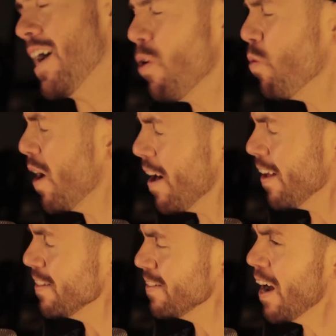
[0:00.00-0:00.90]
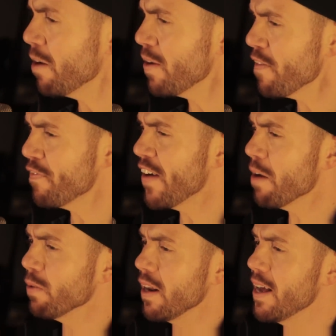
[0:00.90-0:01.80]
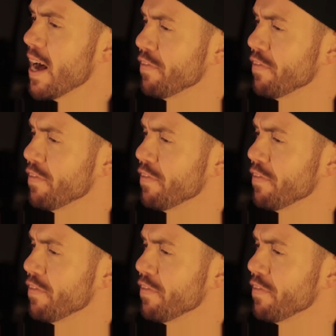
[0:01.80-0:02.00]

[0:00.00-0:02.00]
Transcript: I wonder if I will